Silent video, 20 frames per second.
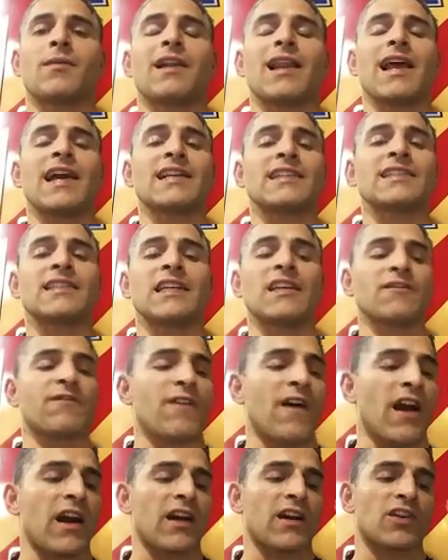Class C
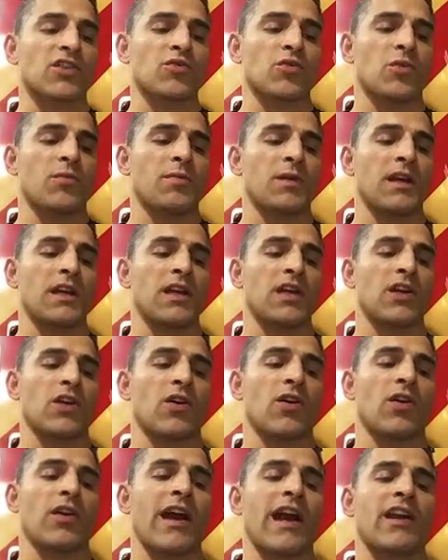fires will be
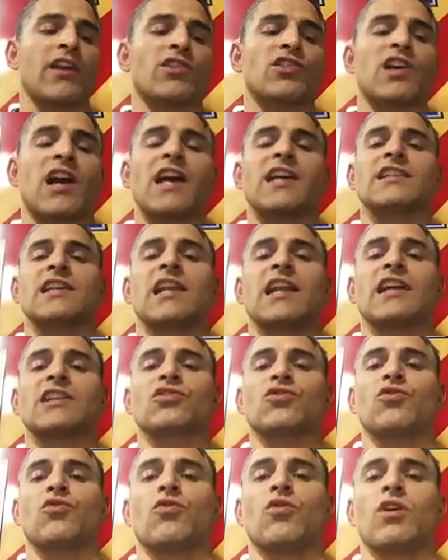your energized
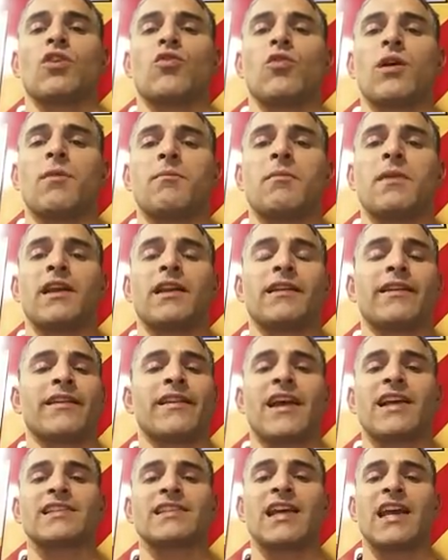electrical equipment,
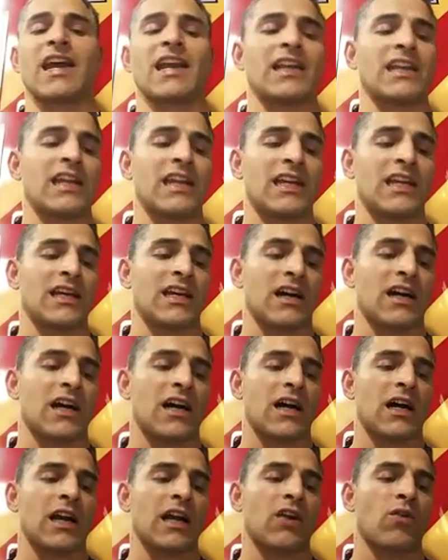and that's any
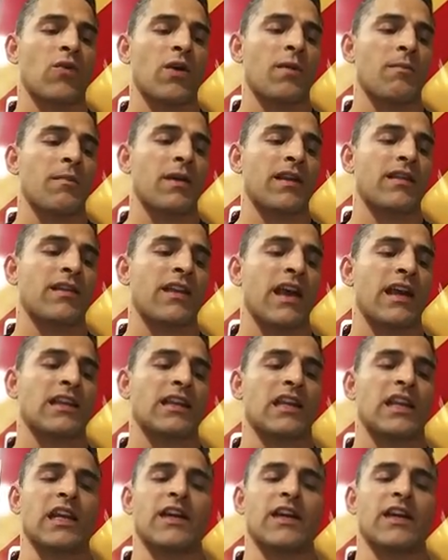equipment that